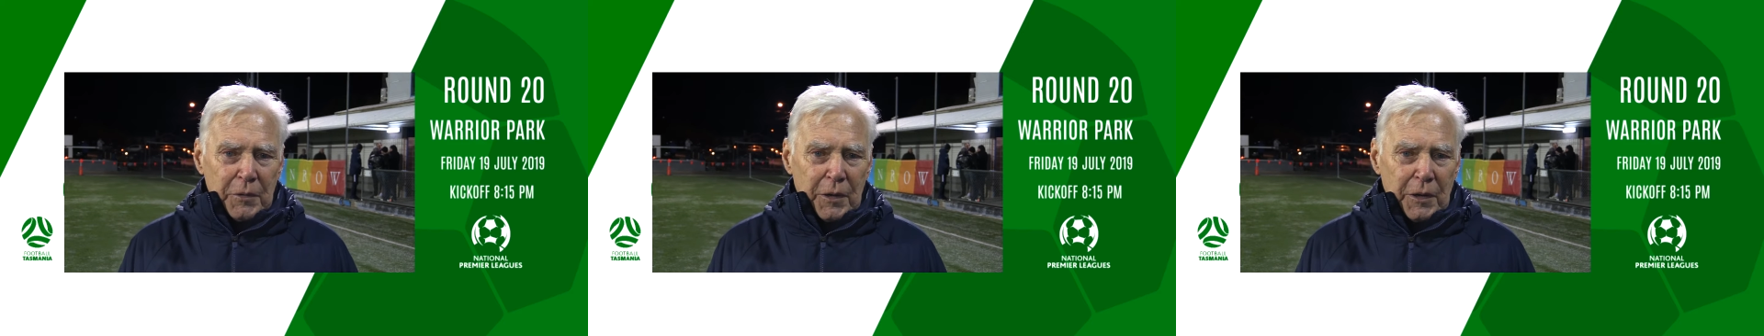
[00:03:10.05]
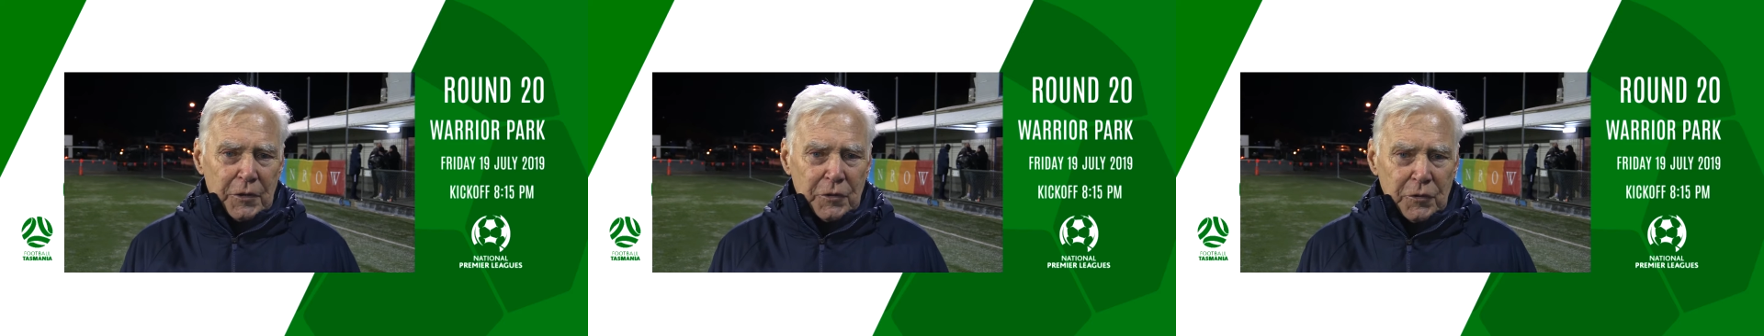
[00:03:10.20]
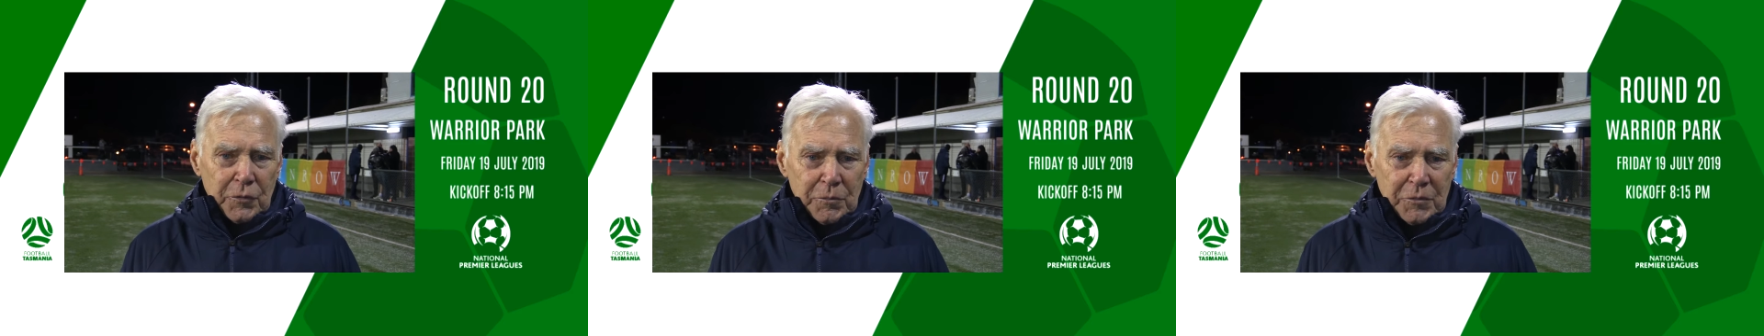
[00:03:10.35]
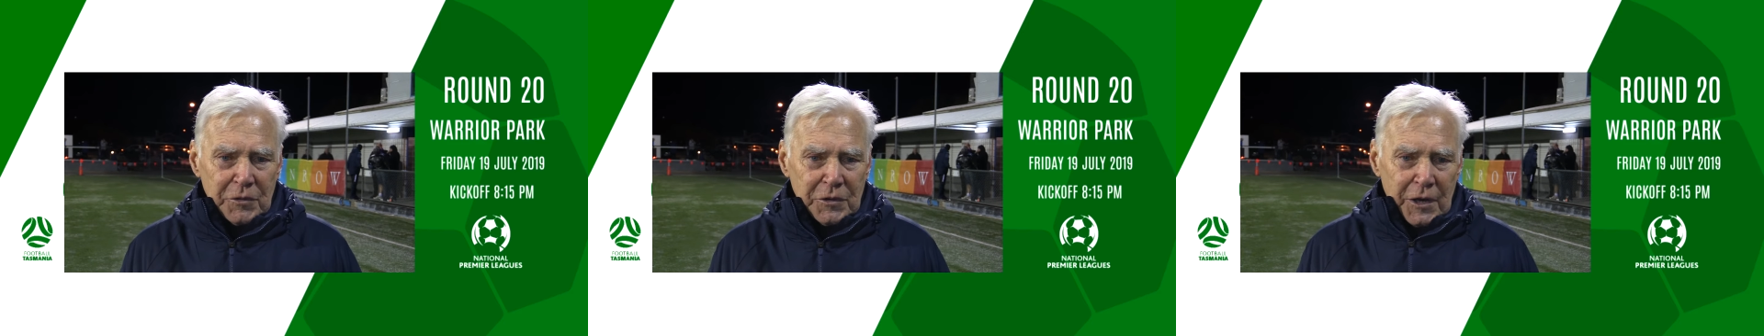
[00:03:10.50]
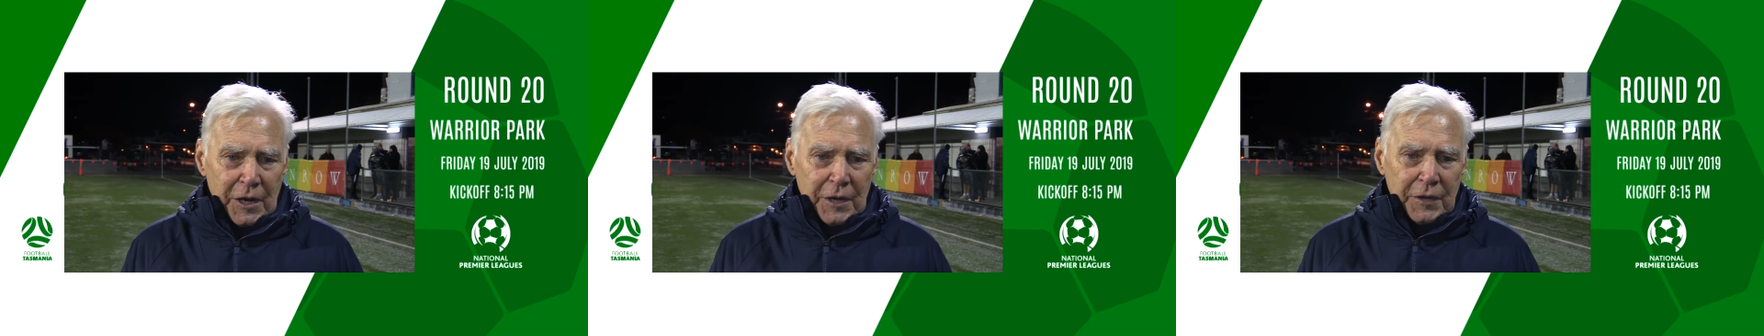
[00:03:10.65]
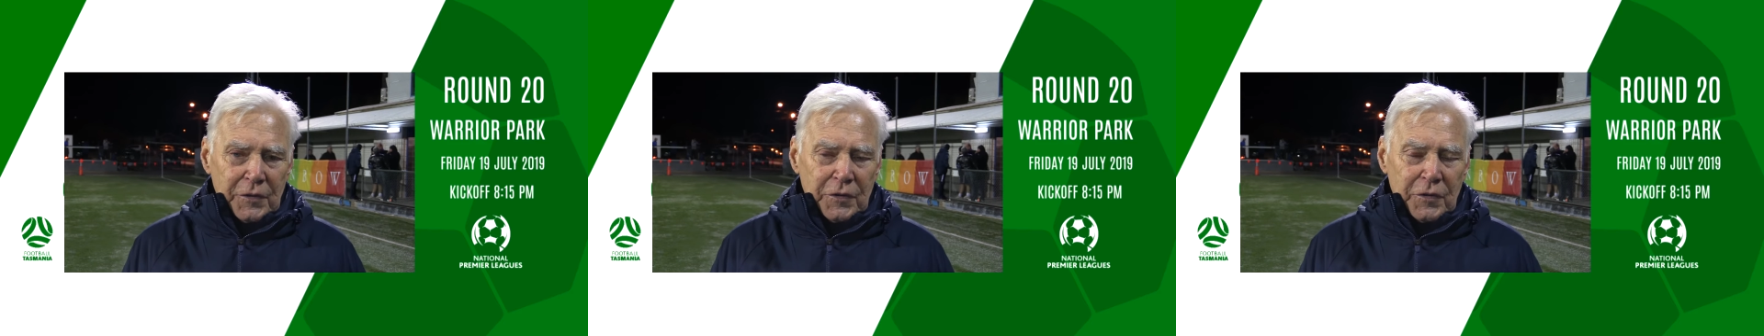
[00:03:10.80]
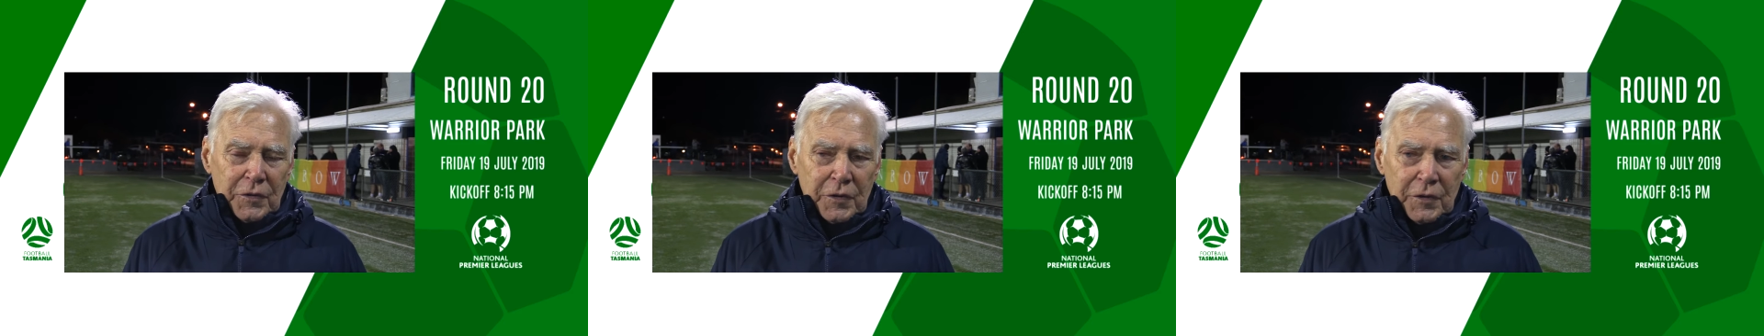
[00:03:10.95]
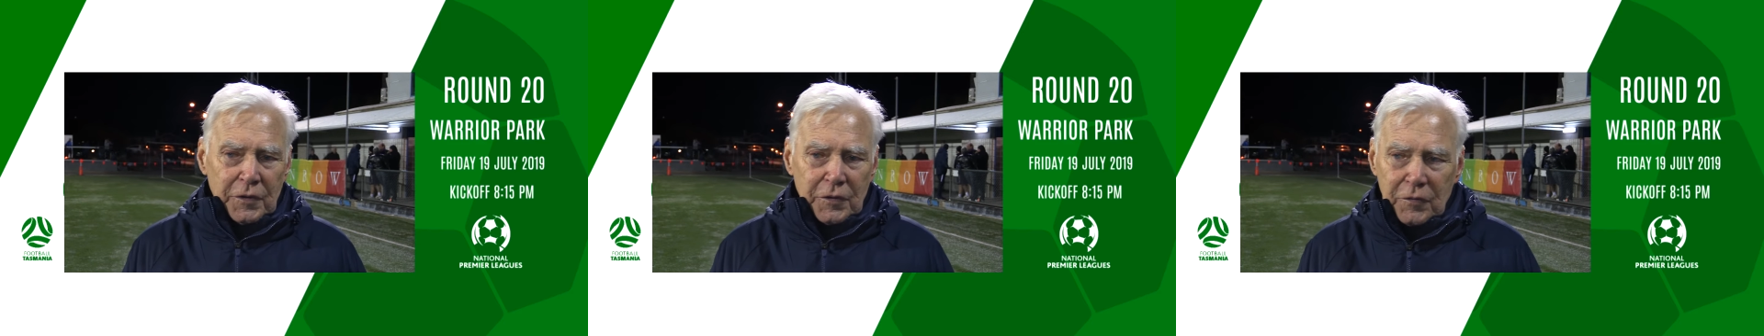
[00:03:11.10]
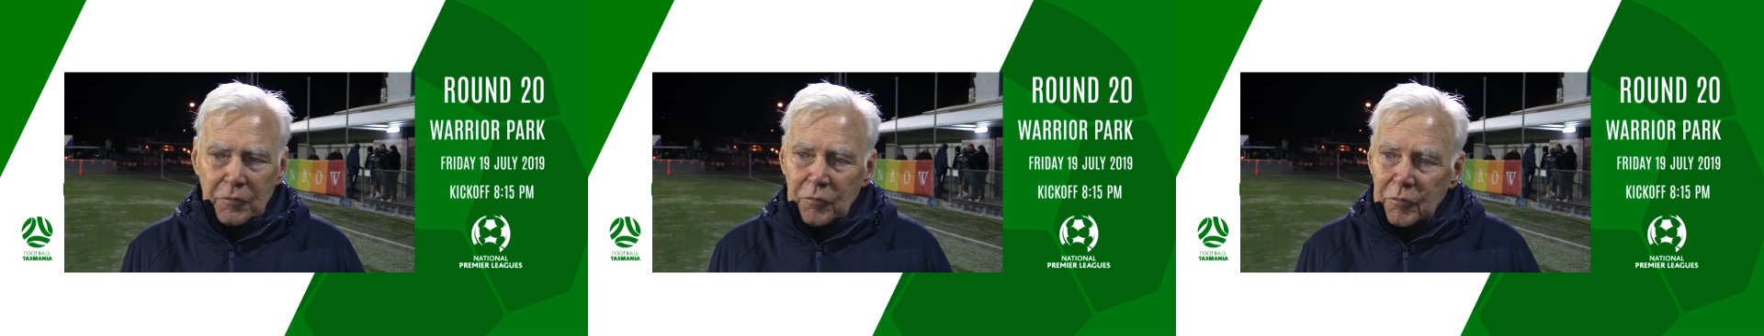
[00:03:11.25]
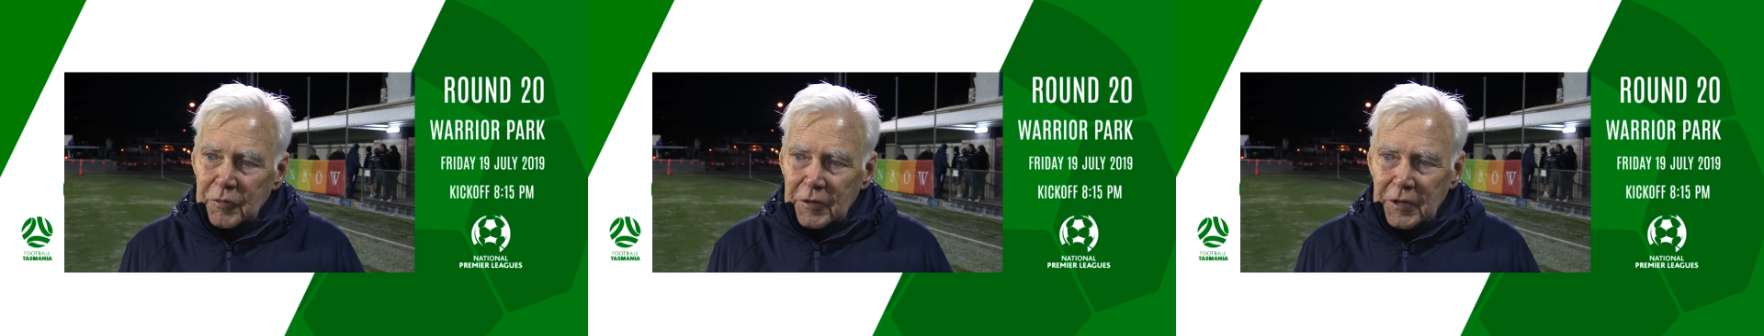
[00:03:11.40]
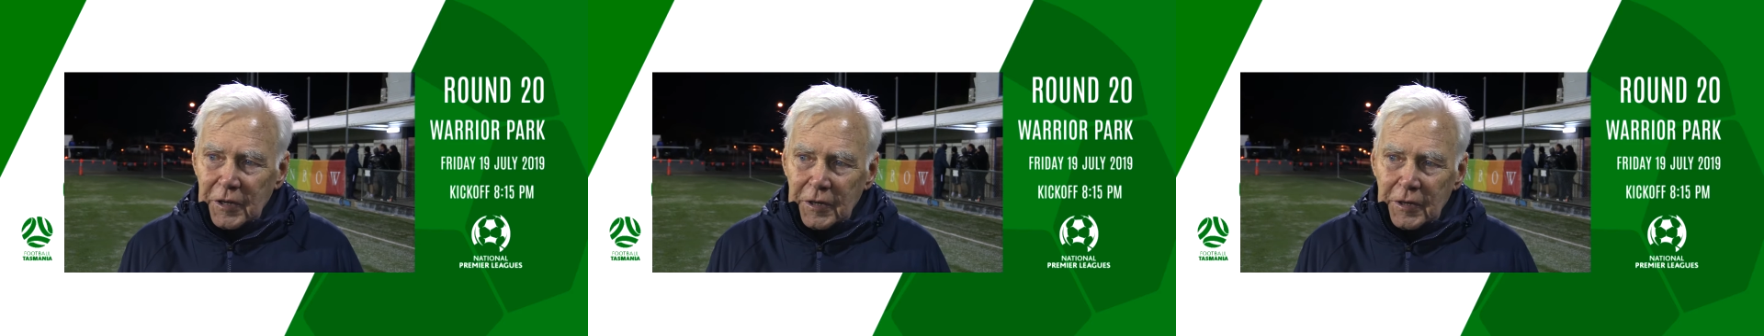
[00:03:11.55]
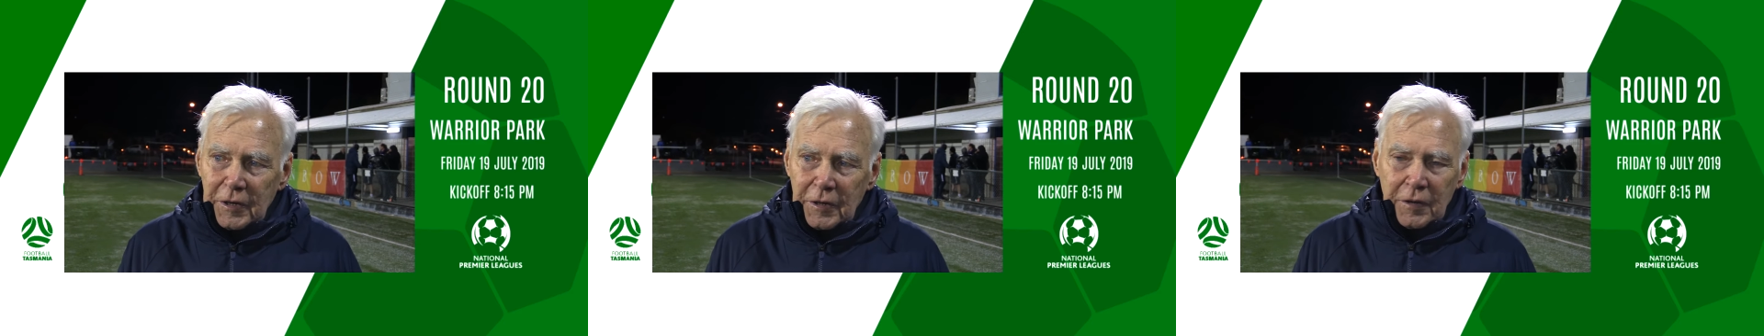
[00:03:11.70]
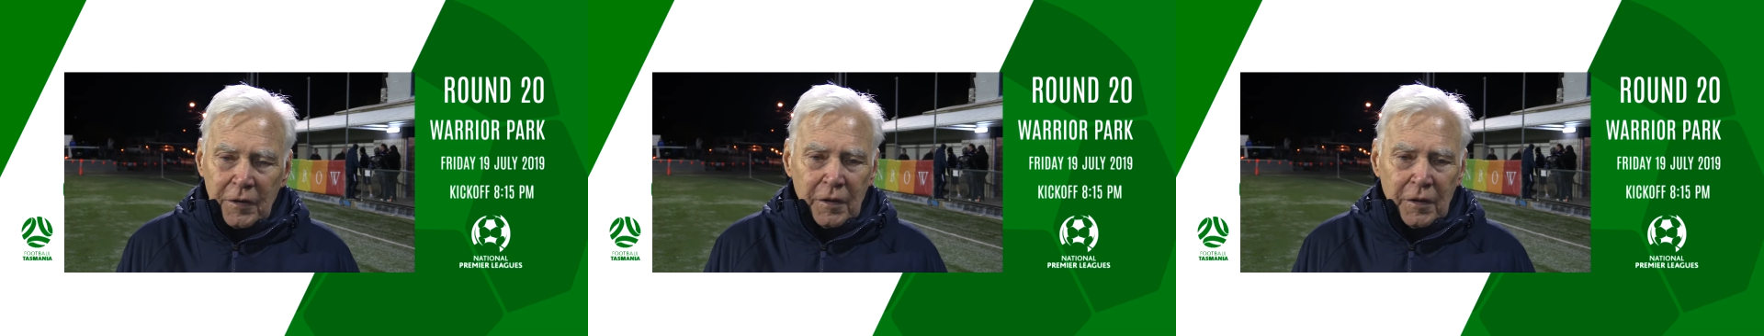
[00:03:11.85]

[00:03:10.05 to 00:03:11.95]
had some chances, we